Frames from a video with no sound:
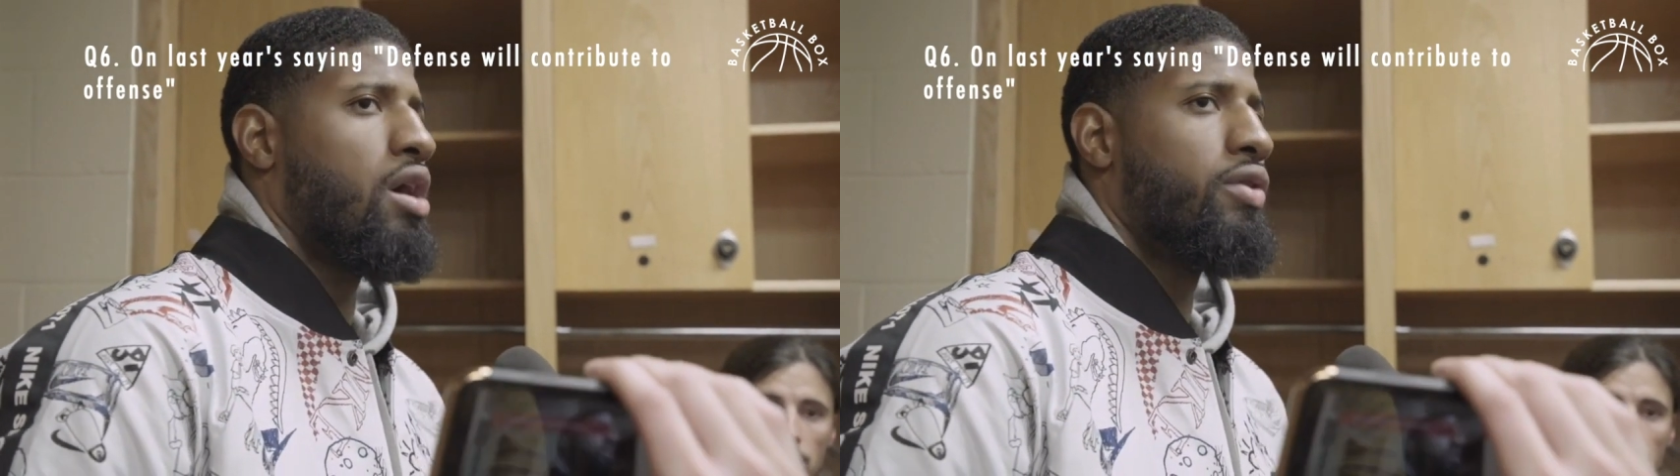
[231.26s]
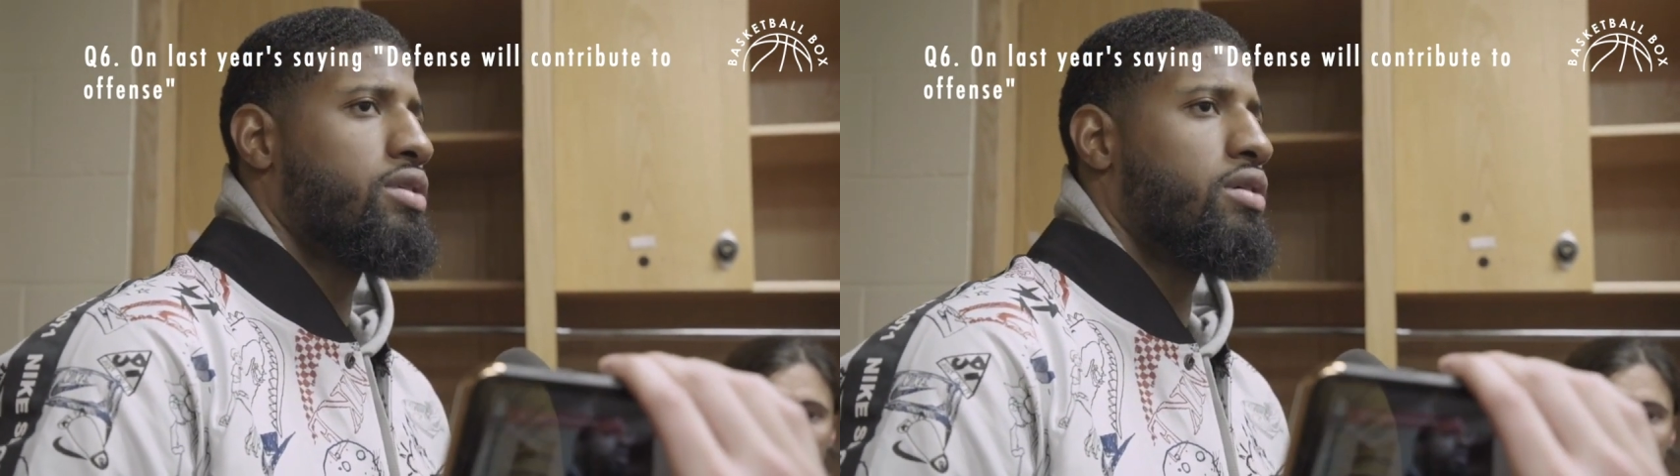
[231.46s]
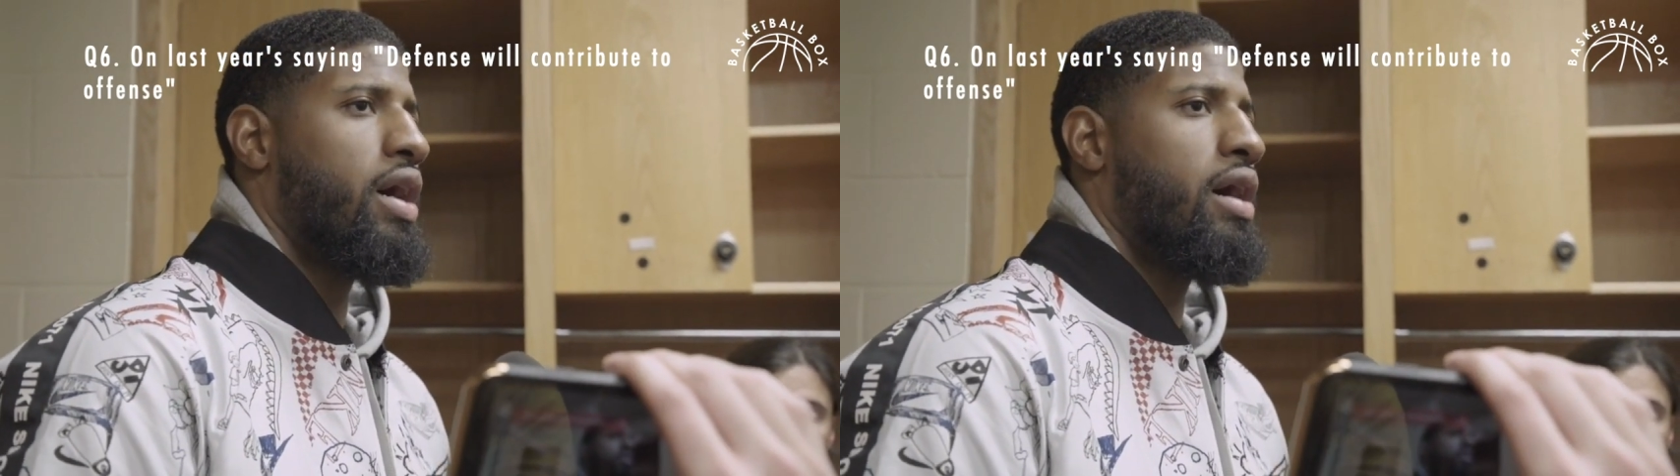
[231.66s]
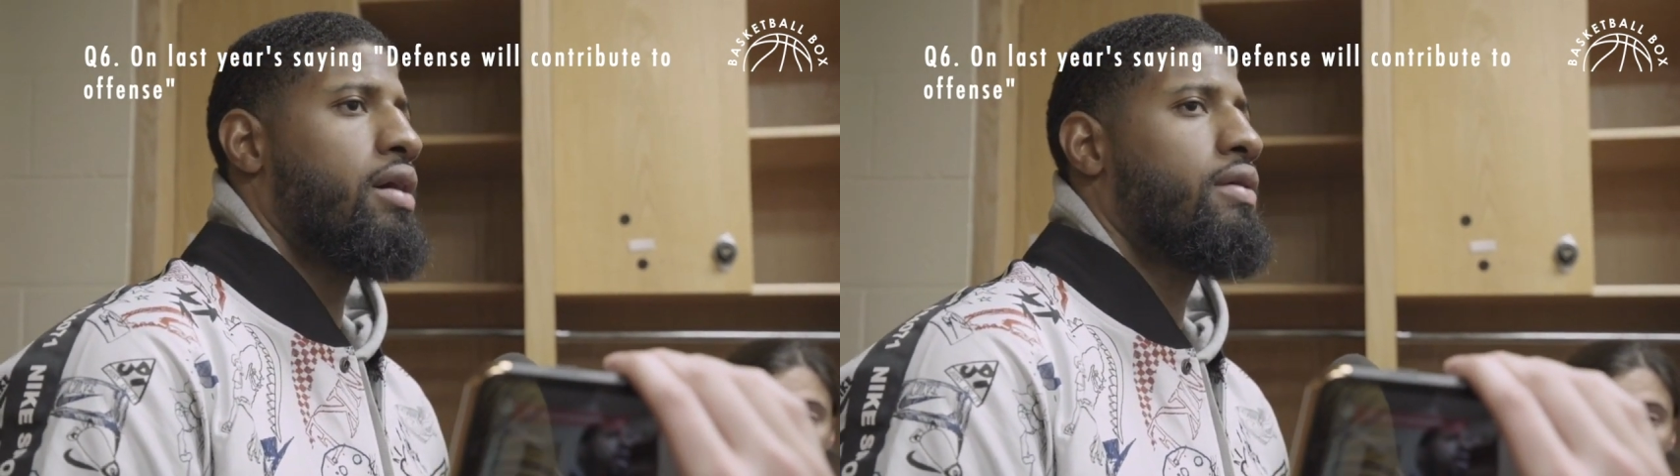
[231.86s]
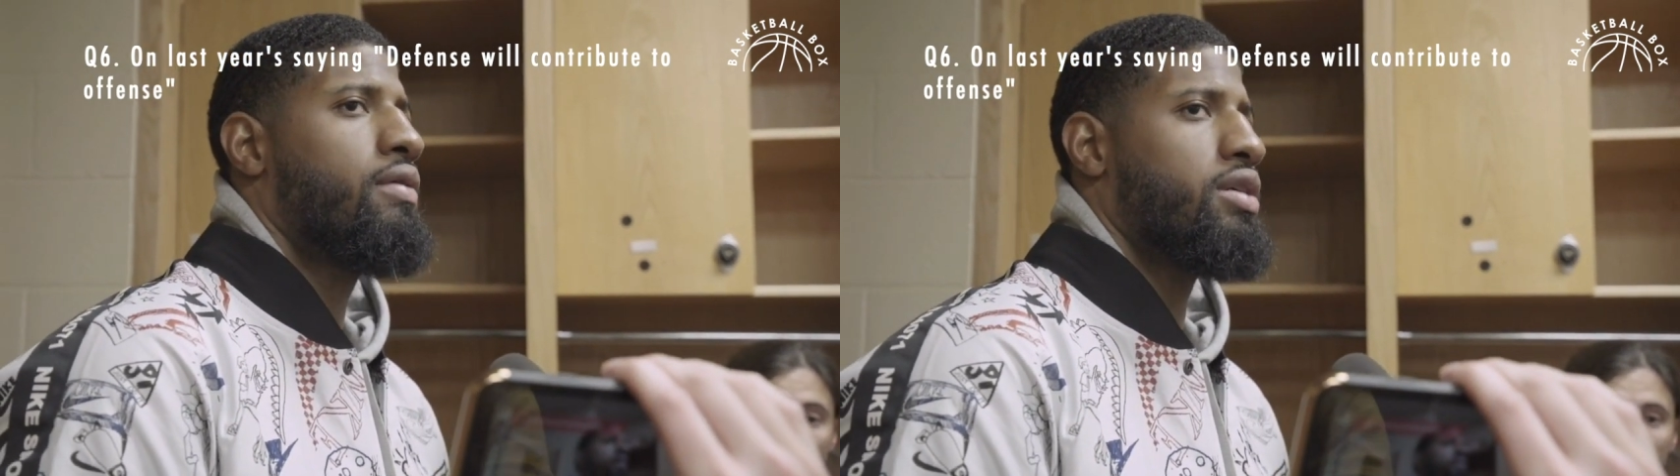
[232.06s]
always gonna how
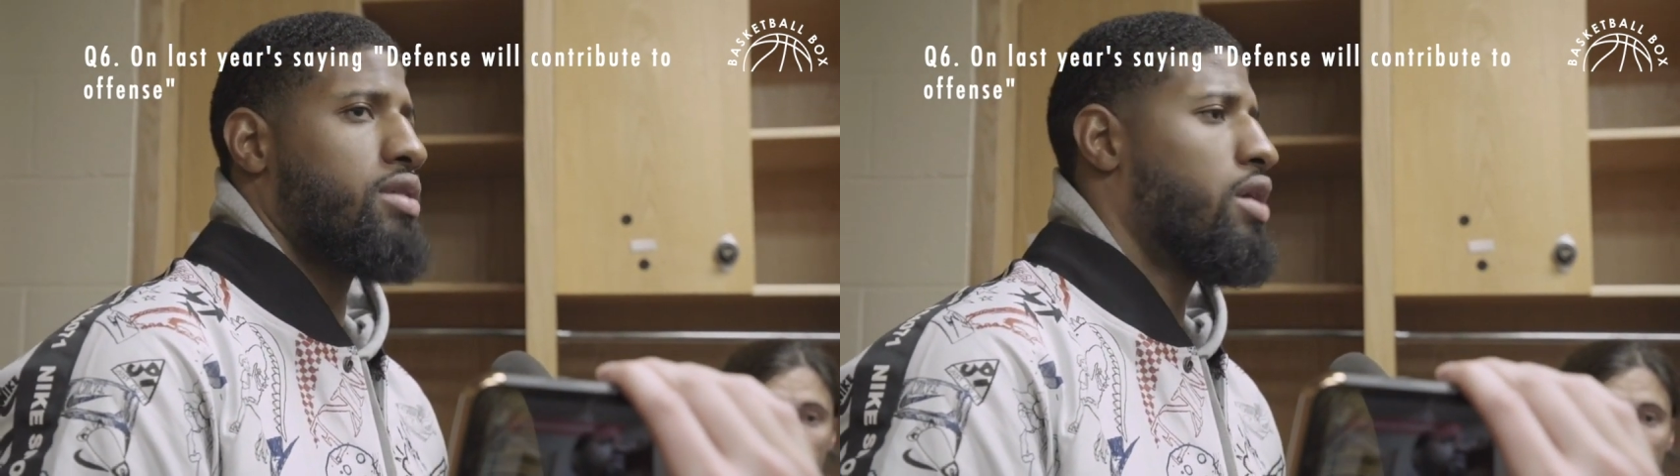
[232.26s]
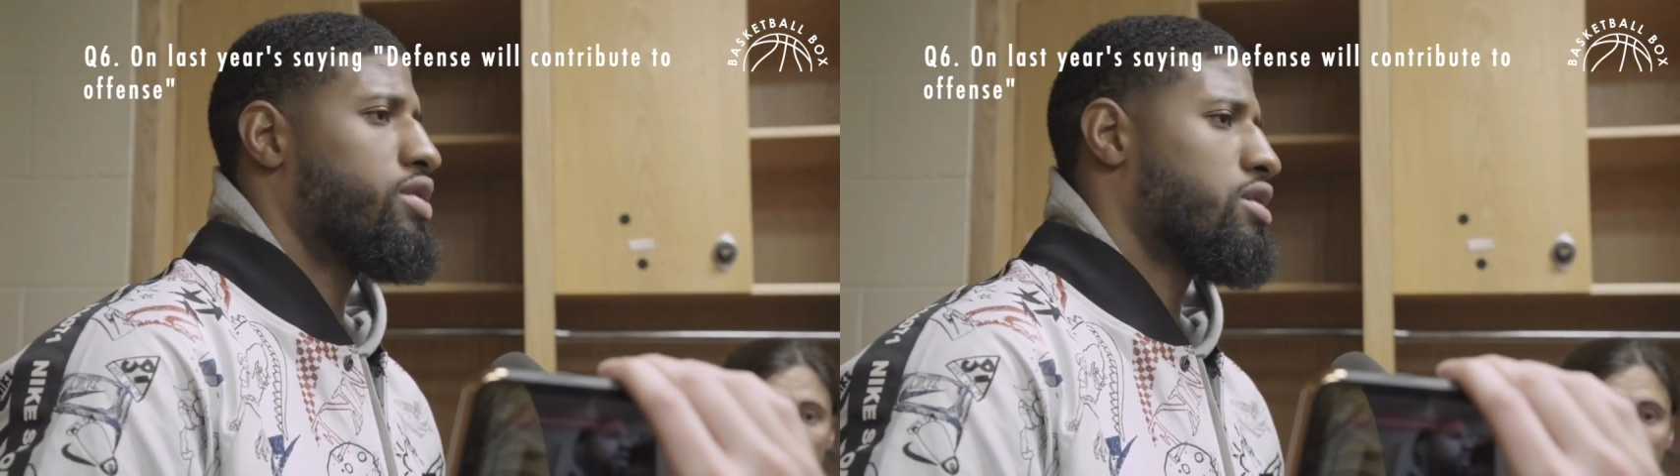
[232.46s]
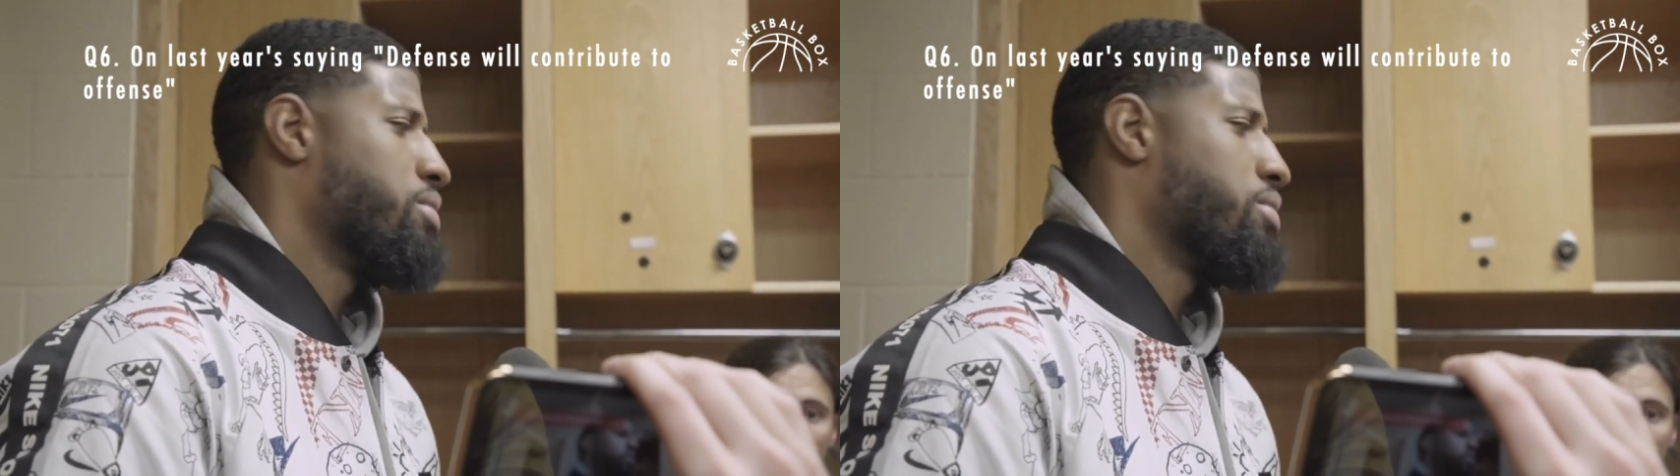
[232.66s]
that's always gonna